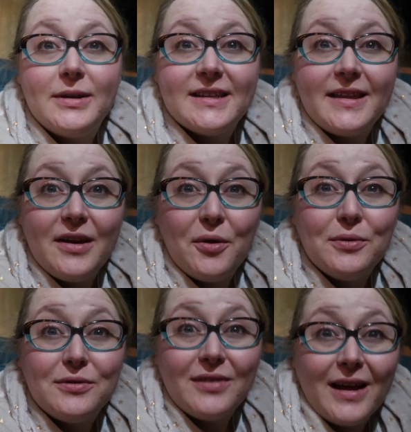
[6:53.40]
it's like the
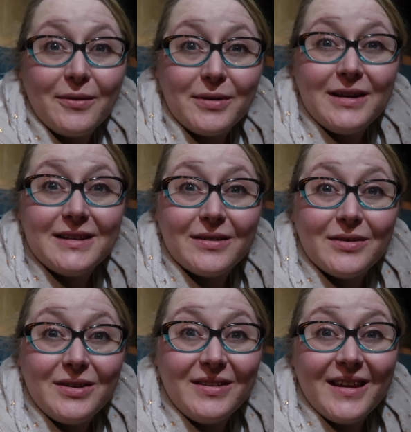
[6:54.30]
old flat when I used to have
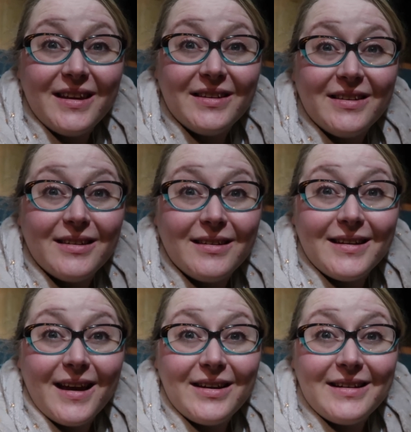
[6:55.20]
to do this
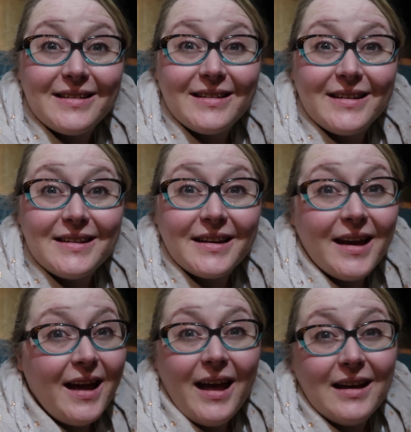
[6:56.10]
to get decent lighting.
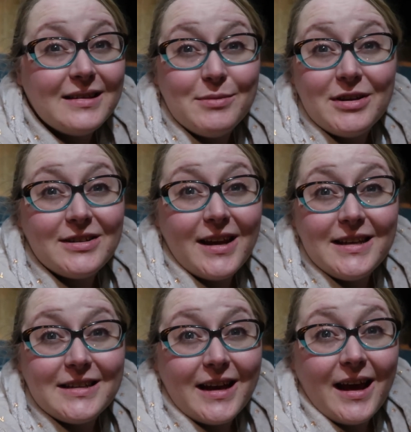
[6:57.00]
It's much
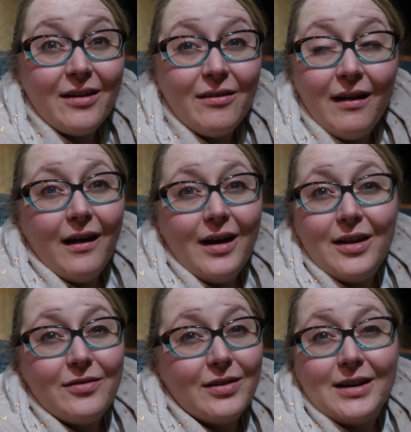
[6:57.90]
later now. I
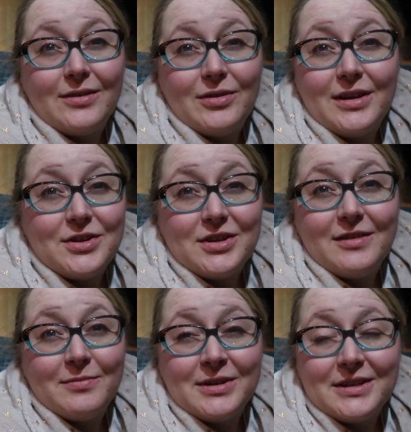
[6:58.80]
don't feel like I've really
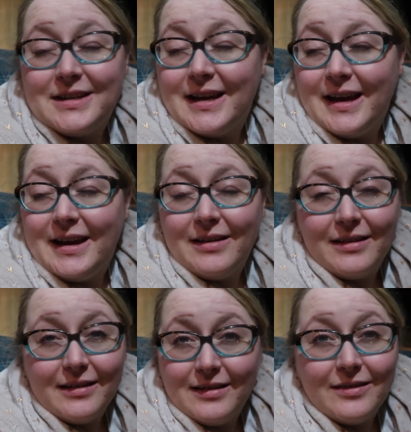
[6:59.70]
achieved much today.
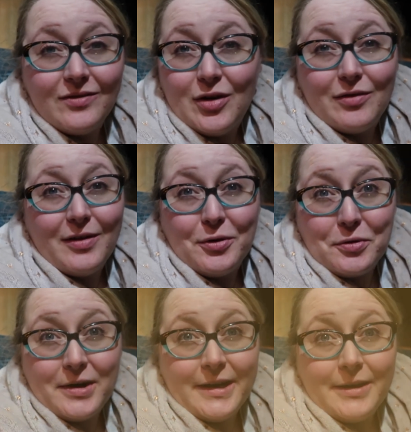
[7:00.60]
Not felt
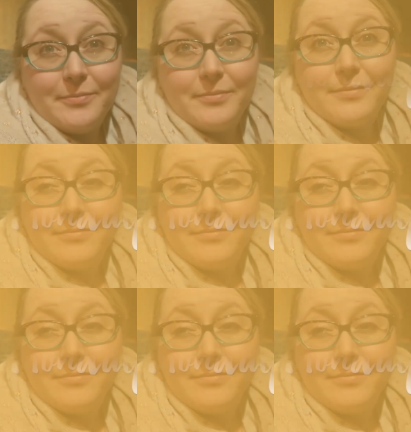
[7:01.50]
great.